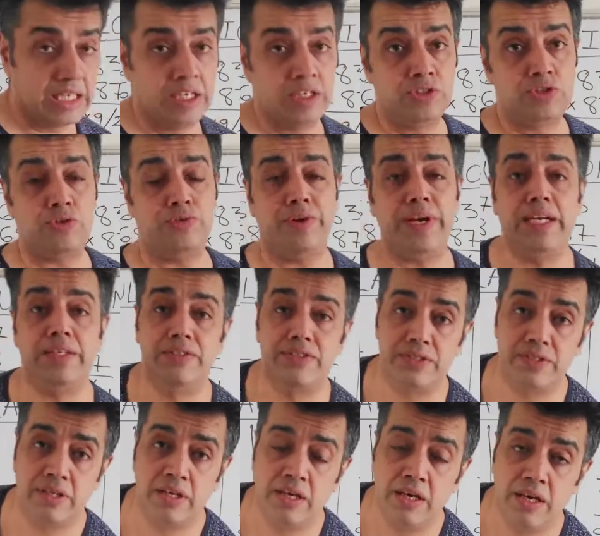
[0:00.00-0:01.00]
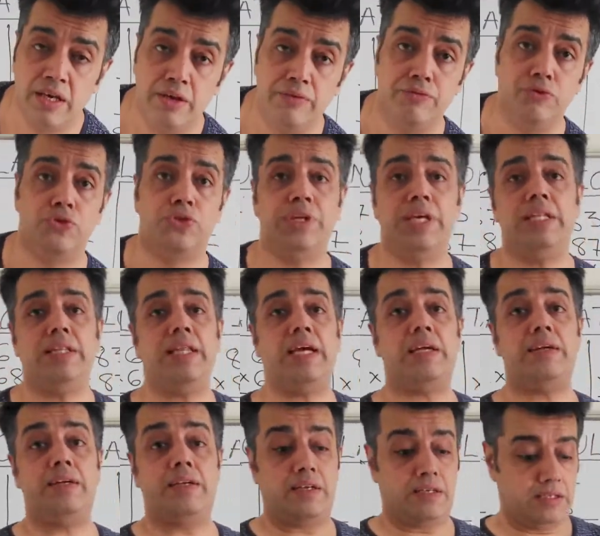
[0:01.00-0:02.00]
So friends, if you think
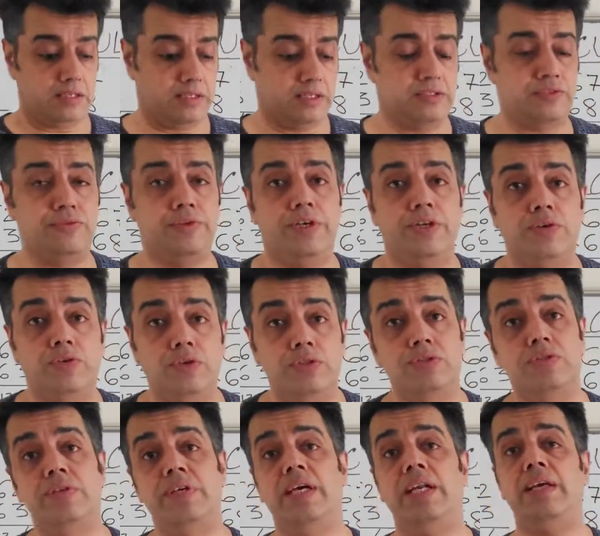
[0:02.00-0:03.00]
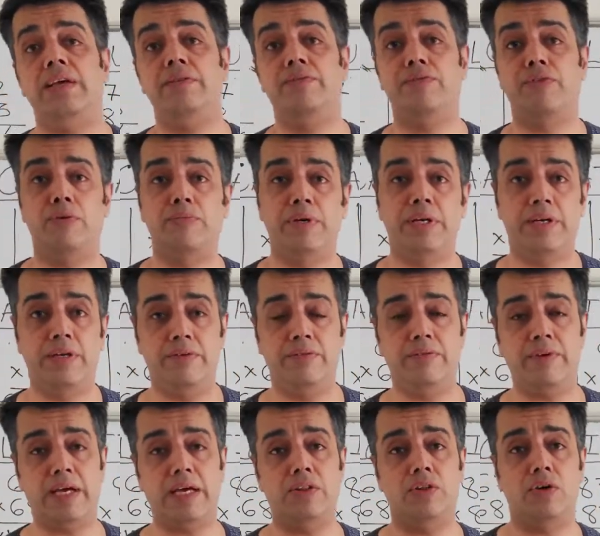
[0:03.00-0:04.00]
that this video was really
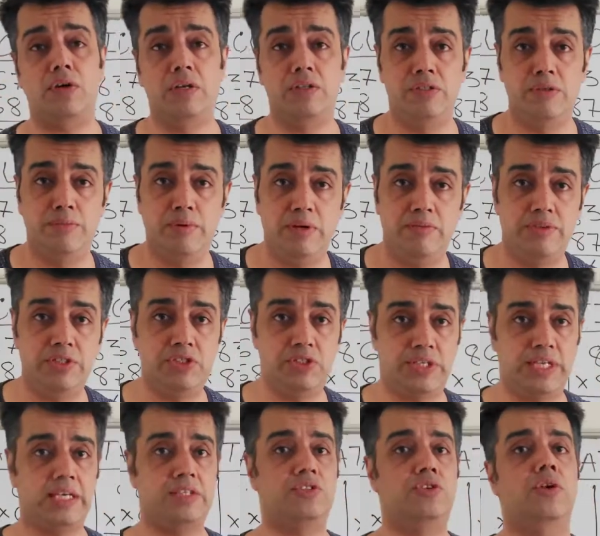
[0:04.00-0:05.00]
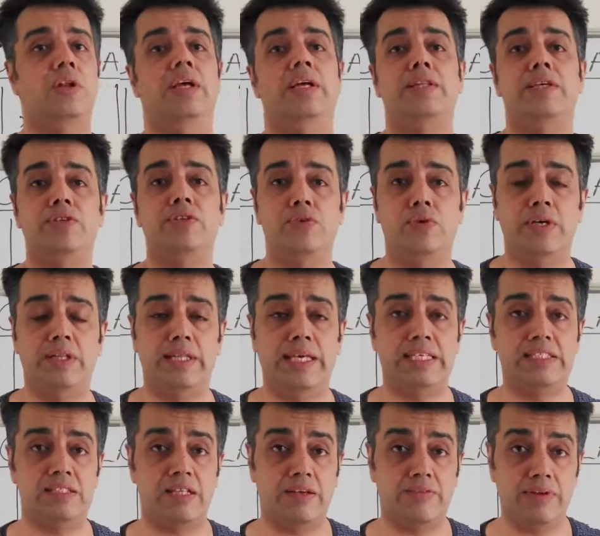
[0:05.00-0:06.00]
informative and knowledgeable, which takes your learning to a
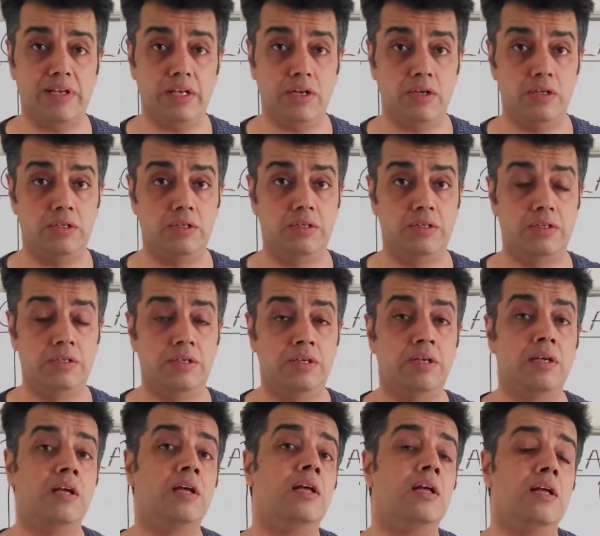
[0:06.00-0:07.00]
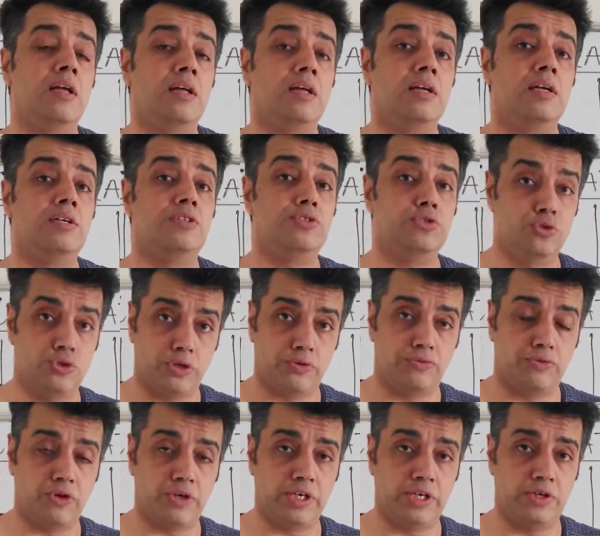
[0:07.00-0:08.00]
next level, do not
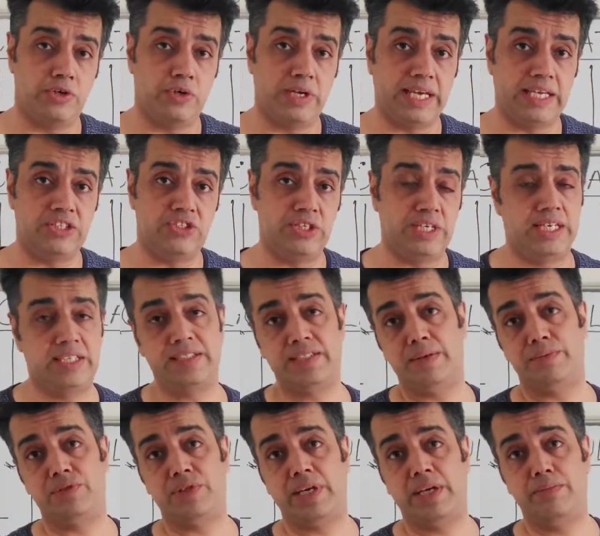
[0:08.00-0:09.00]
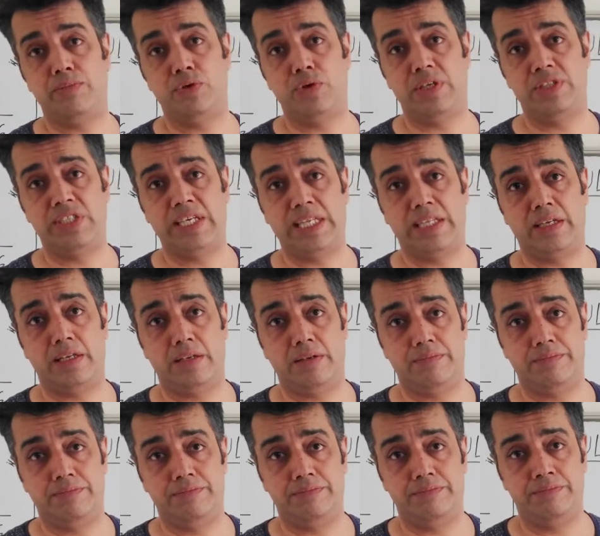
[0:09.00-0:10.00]
forget to like, share and subscribe to our channel.
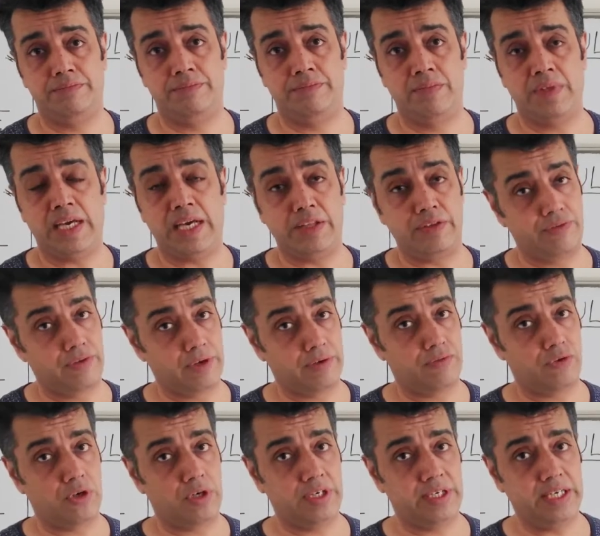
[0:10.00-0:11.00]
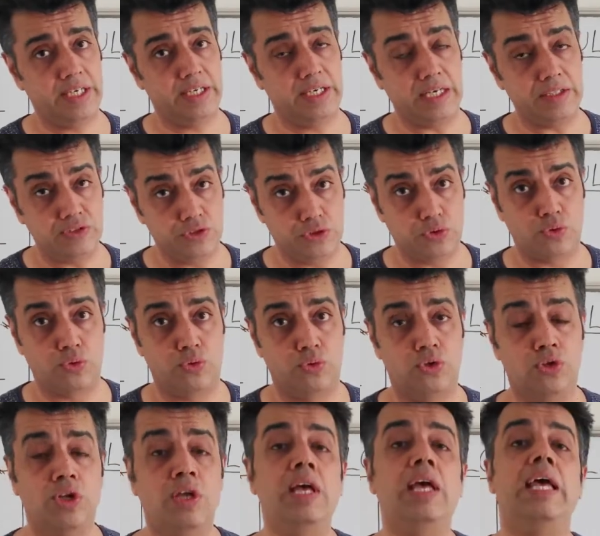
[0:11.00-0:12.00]
And if you have already done so,
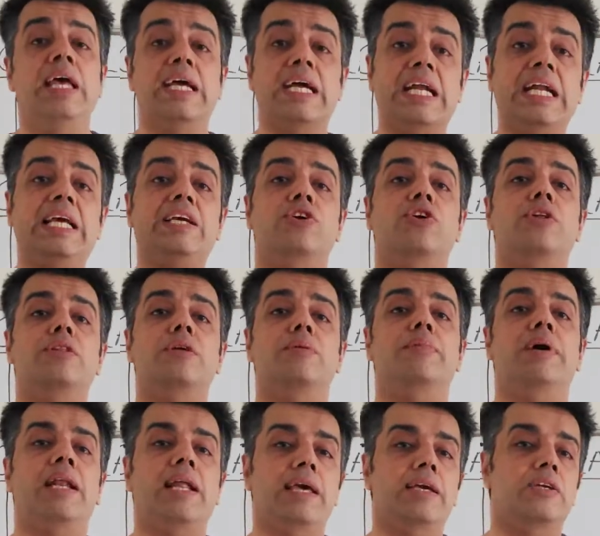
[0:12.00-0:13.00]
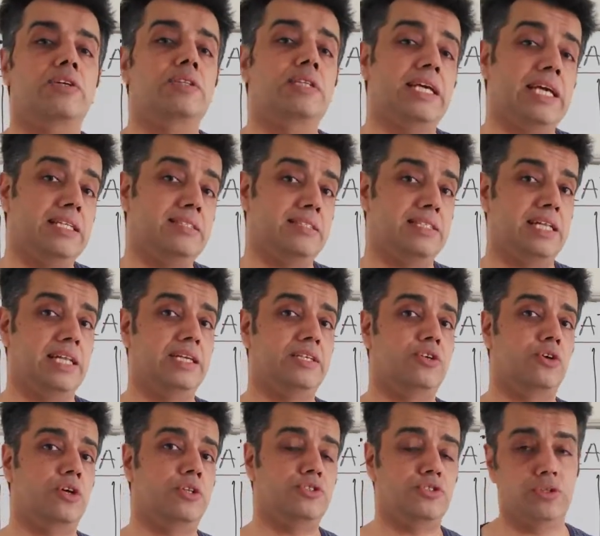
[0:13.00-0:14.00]
click on the bell icon and select
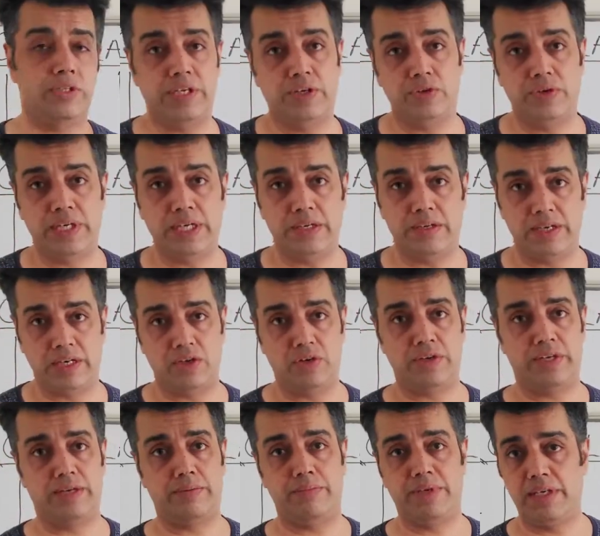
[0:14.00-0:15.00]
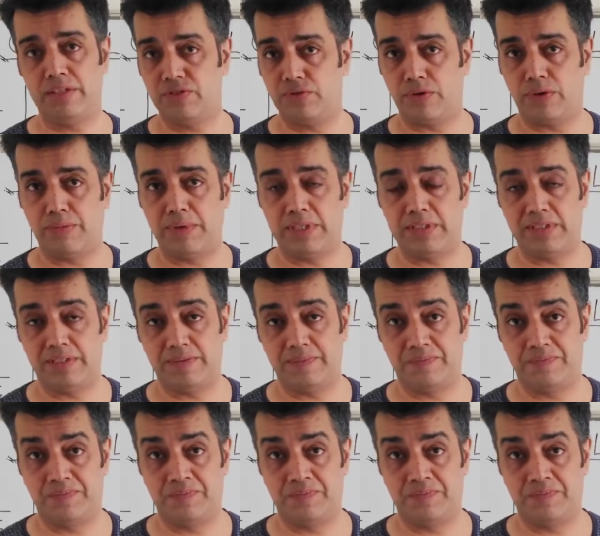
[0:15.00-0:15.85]
all so that you get regular updates from us.